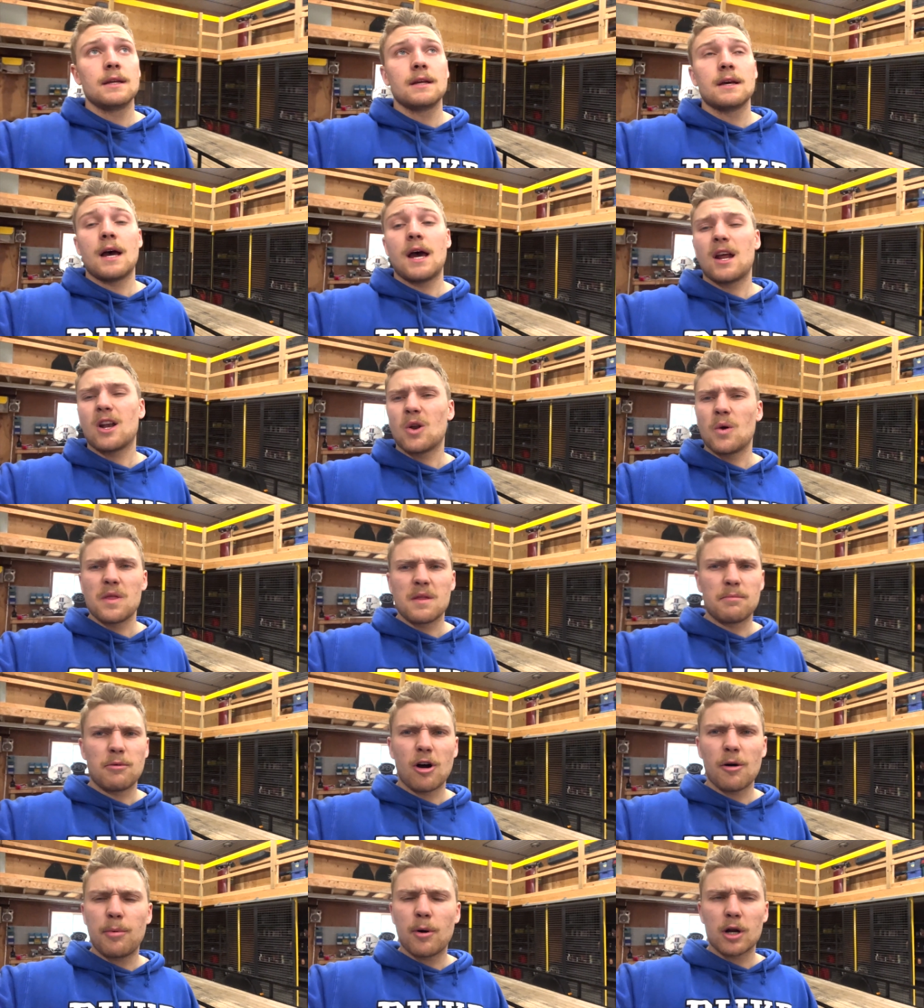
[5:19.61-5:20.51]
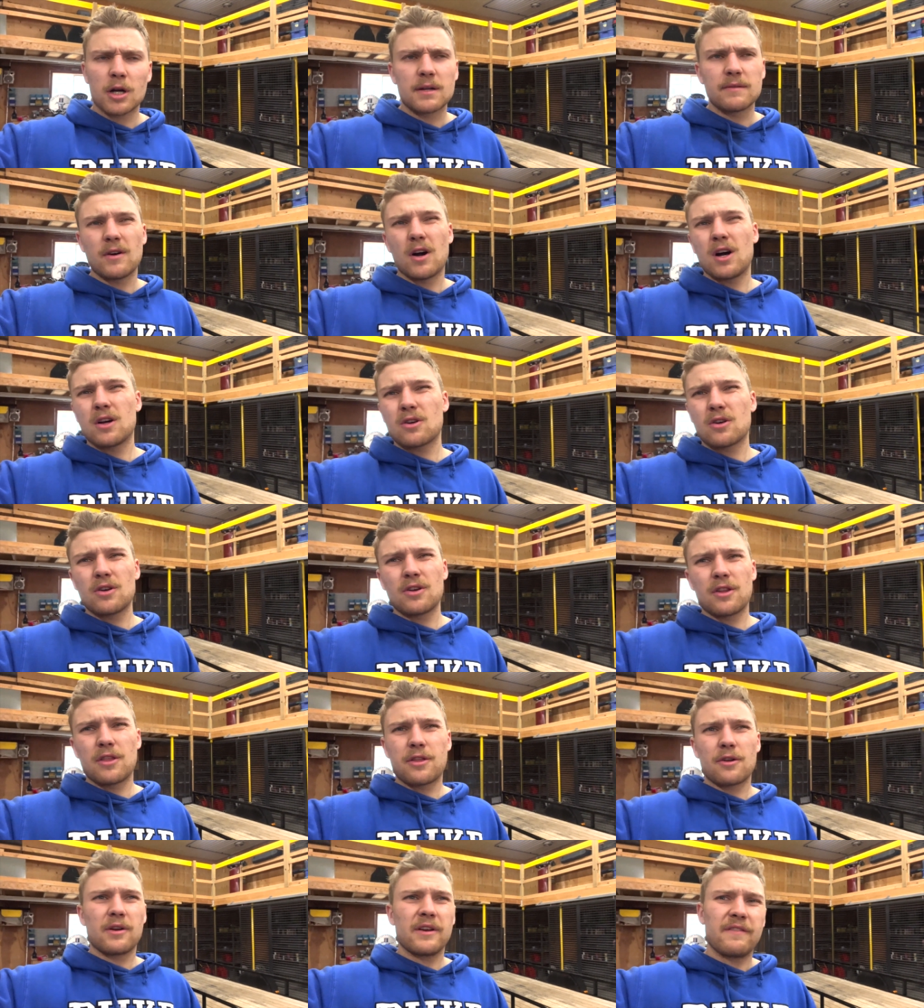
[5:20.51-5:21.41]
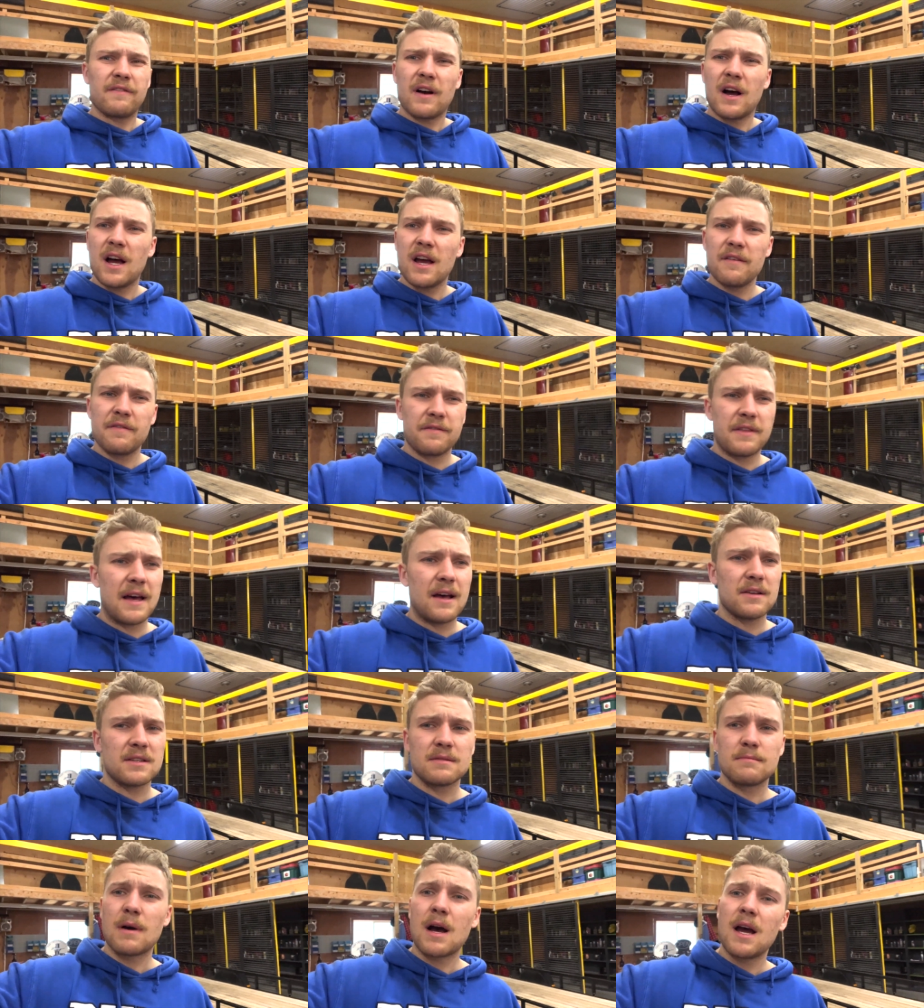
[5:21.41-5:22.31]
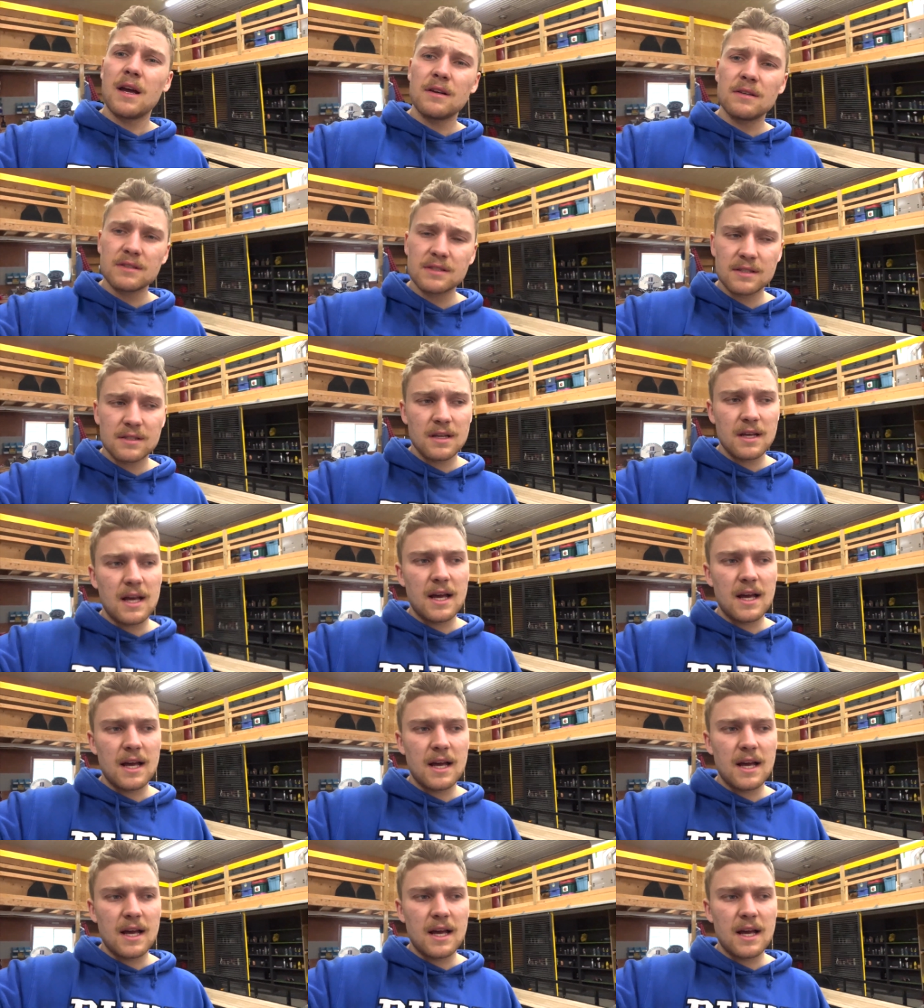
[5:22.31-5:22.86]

I don't know, in the ballpark of 135,000 miles.